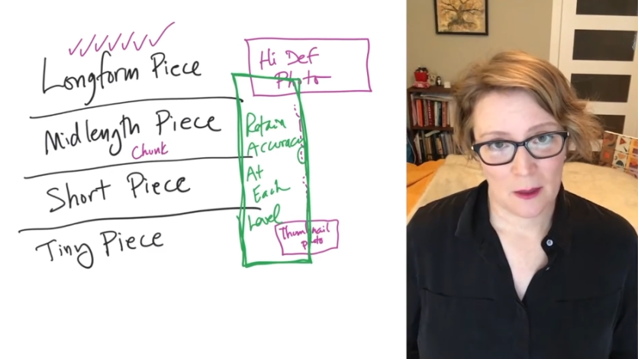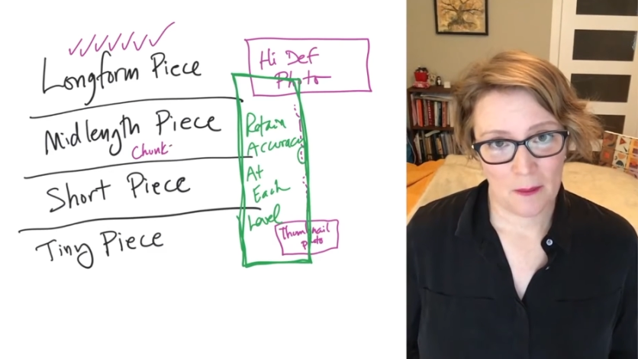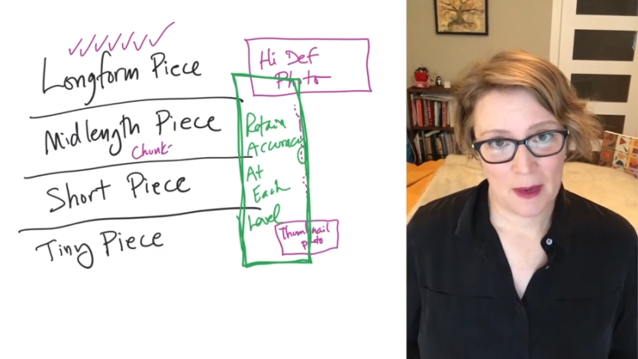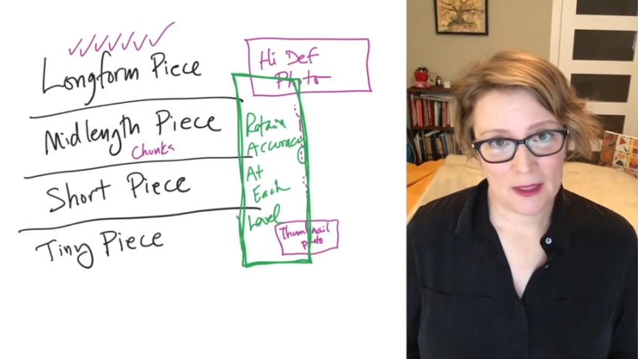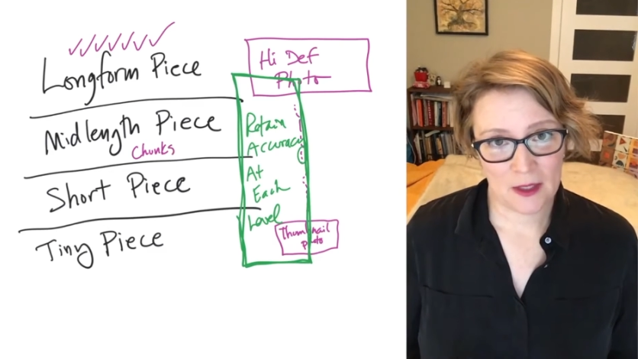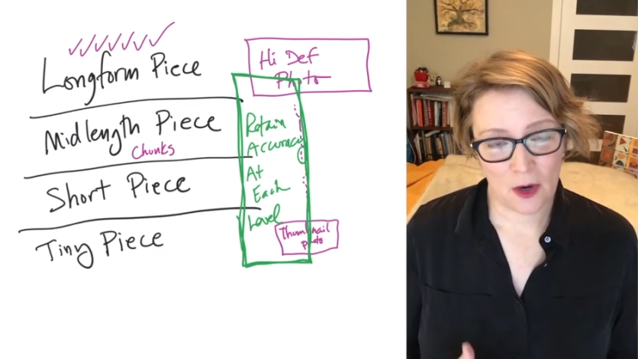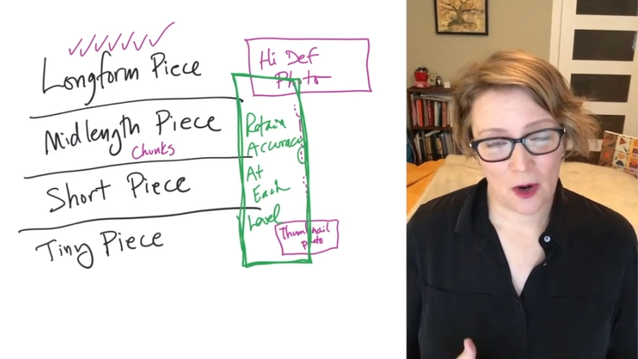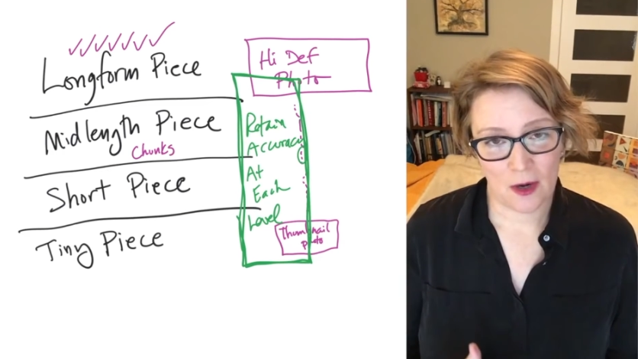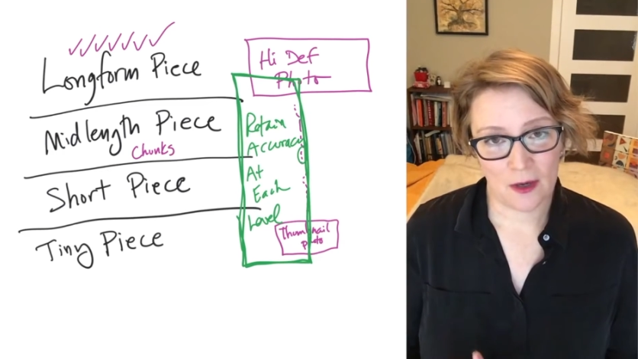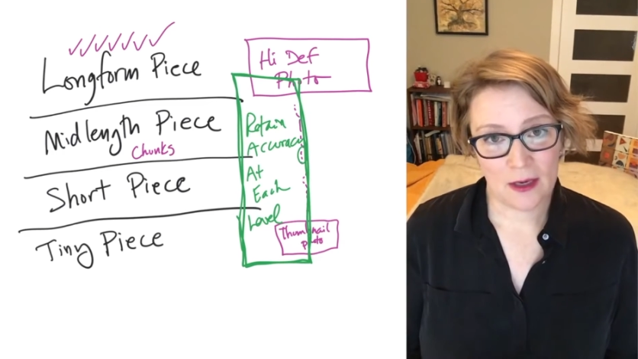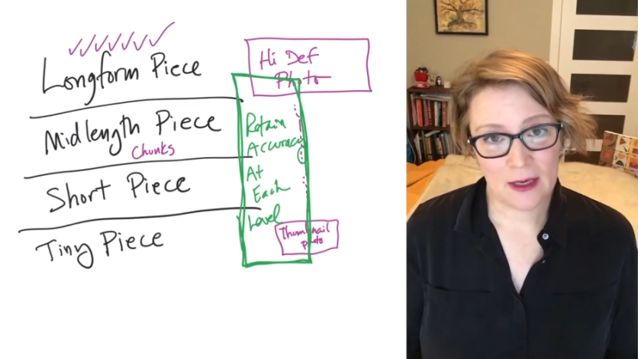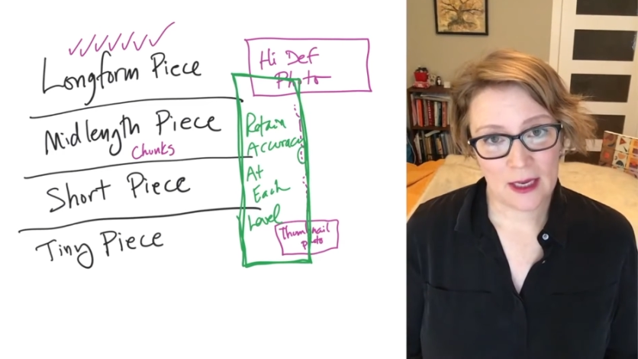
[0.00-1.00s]
based
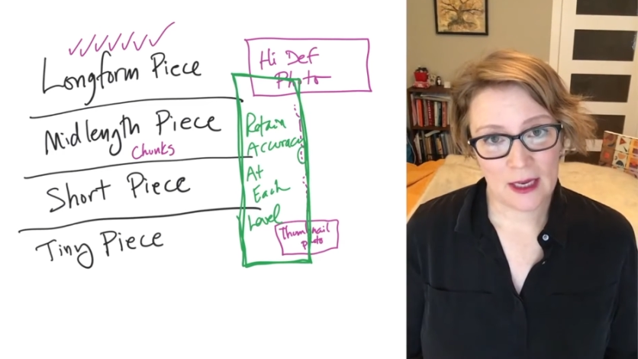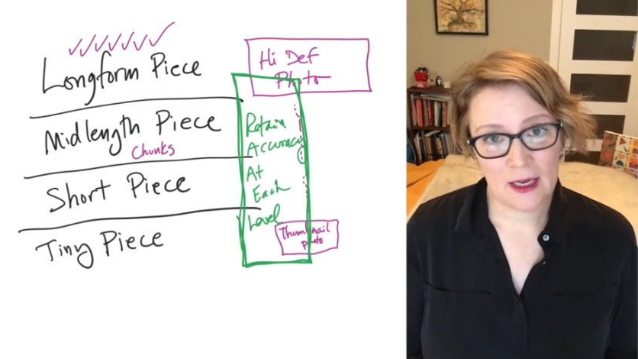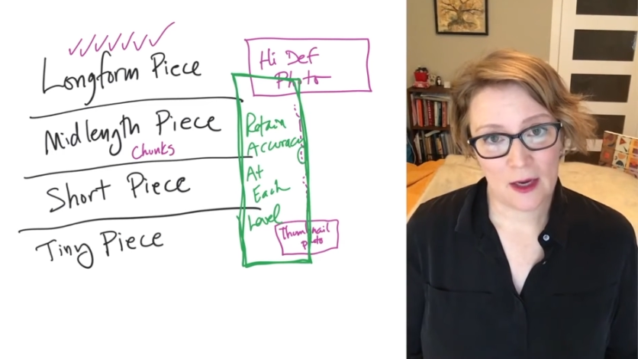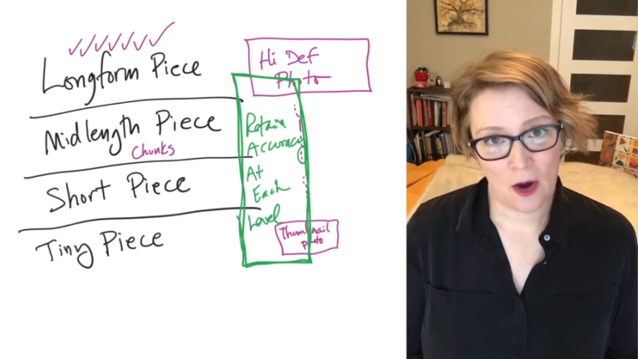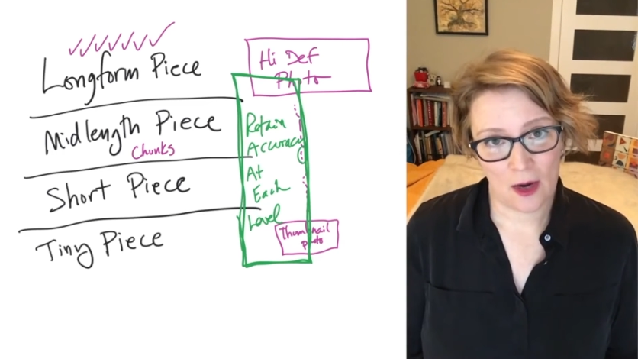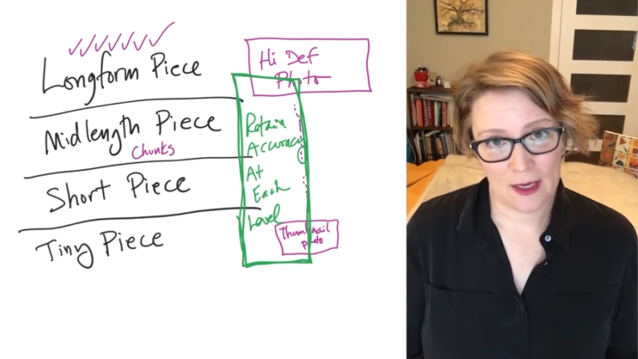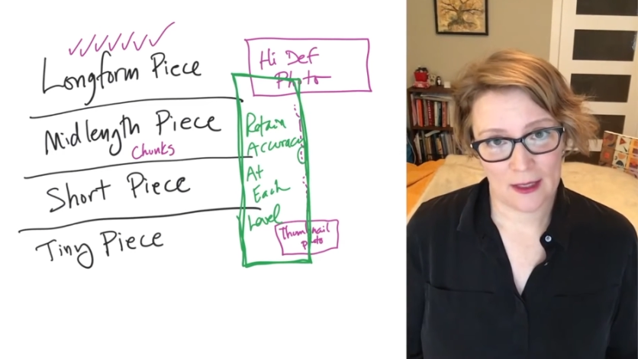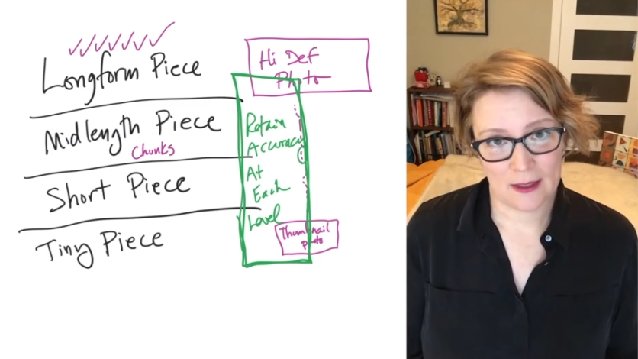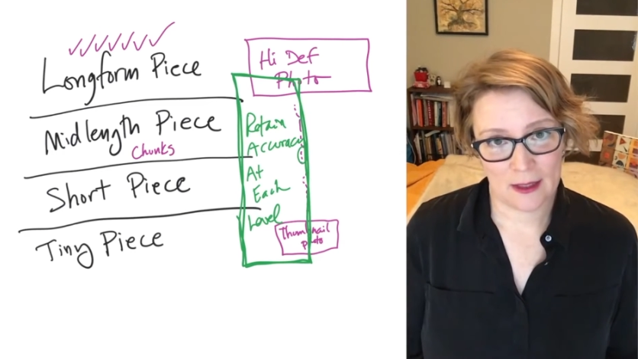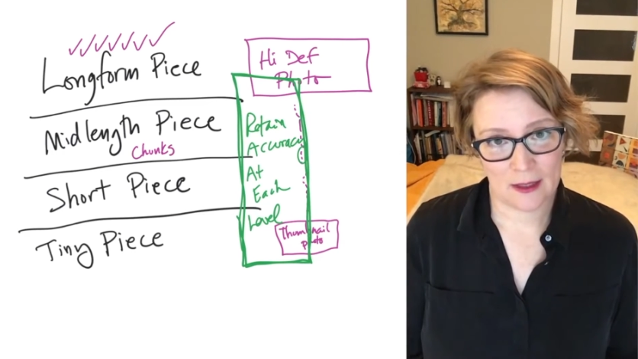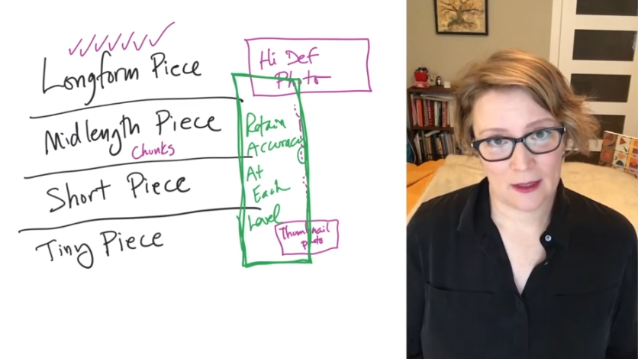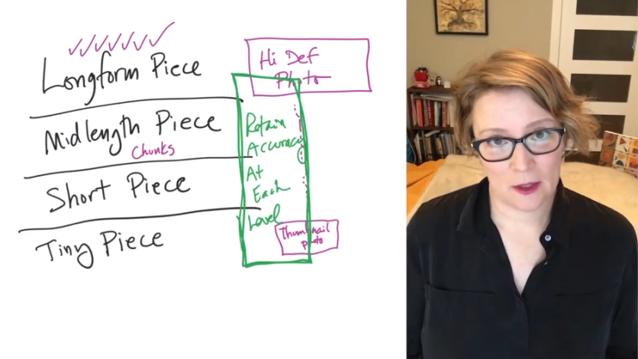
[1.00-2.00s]
on key audiences.